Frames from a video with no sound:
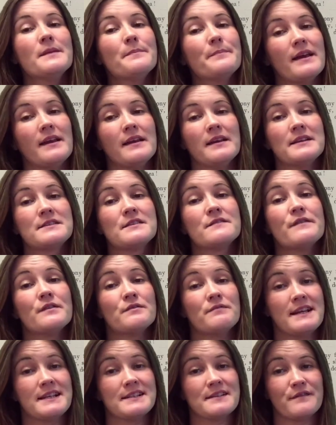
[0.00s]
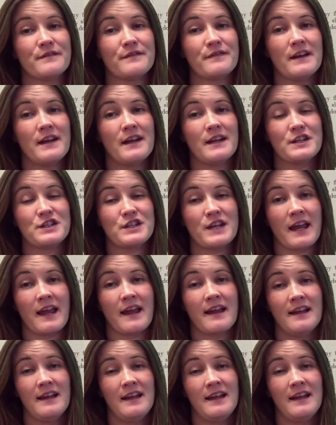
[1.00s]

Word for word: bills for recent furnishing